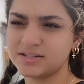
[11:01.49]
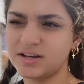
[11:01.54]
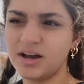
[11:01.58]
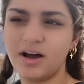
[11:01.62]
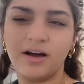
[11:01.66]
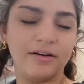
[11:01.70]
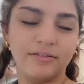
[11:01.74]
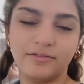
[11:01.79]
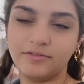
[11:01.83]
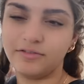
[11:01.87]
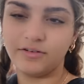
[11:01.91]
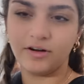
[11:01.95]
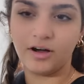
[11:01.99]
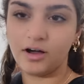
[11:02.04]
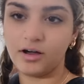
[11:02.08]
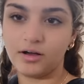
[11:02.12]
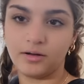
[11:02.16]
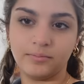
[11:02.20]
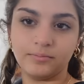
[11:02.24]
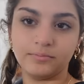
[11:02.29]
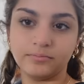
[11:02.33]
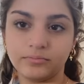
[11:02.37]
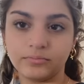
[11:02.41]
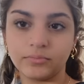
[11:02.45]
Gov
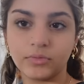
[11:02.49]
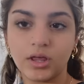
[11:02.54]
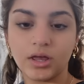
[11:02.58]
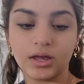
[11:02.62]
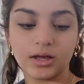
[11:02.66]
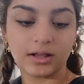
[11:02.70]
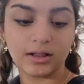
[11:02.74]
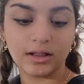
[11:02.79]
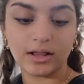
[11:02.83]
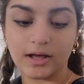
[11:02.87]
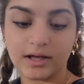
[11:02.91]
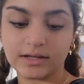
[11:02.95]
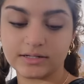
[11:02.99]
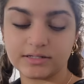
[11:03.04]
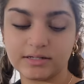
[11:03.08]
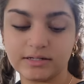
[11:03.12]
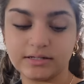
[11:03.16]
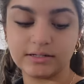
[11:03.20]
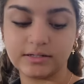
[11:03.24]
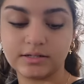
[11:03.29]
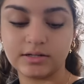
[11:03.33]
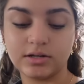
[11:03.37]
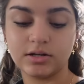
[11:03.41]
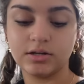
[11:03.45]

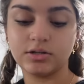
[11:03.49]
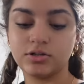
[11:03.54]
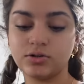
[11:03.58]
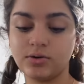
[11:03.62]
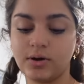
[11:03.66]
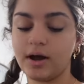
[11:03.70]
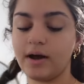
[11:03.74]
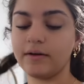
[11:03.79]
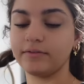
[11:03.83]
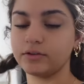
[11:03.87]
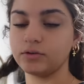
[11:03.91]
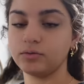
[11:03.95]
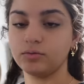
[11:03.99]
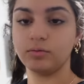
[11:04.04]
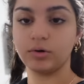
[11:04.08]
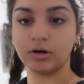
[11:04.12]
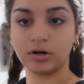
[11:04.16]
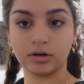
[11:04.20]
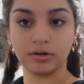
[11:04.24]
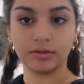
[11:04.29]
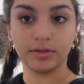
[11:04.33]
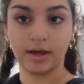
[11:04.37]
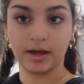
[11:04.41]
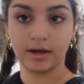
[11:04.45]
classes, so I have to
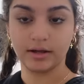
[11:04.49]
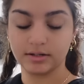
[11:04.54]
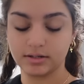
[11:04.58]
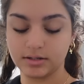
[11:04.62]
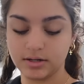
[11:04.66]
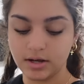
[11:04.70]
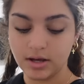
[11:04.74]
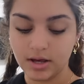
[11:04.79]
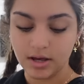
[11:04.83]
work on that.